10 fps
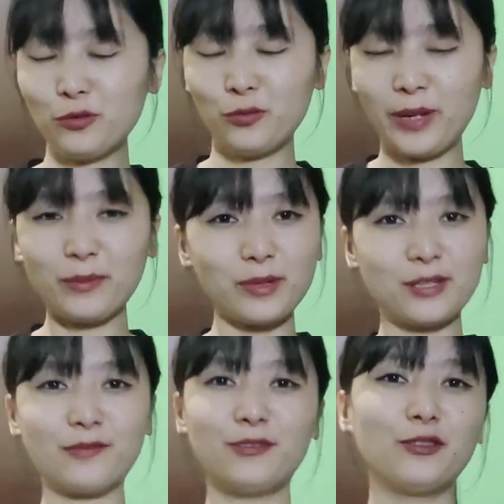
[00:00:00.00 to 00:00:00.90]
to make
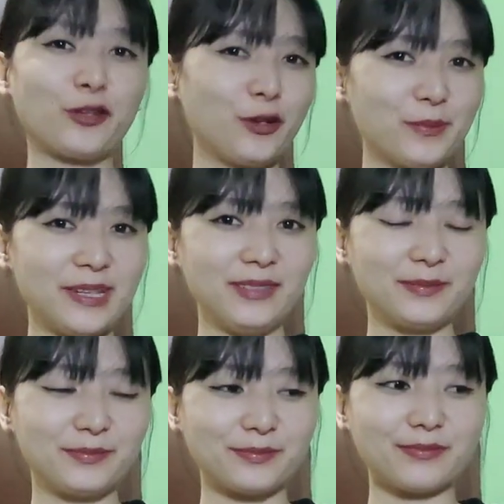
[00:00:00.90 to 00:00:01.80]
myself look
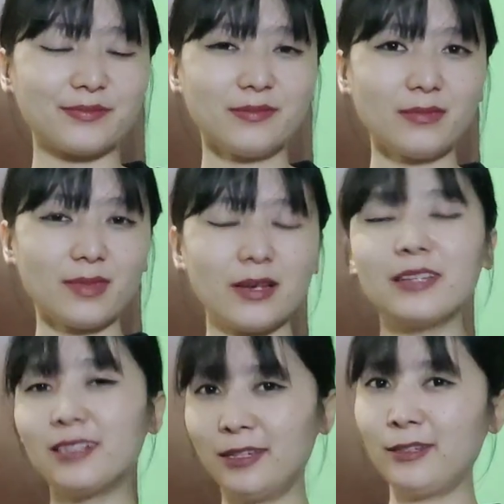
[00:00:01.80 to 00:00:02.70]
human
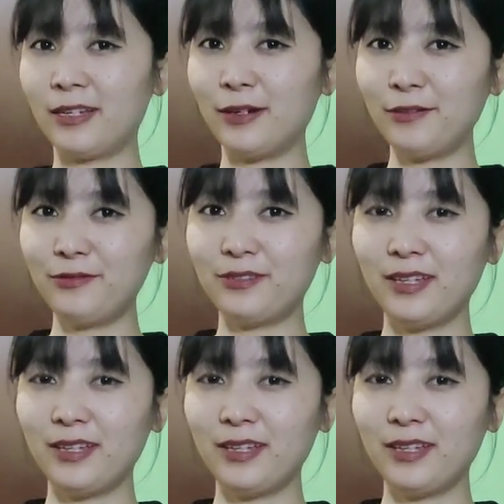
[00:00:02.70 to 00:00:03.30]
and clean enough.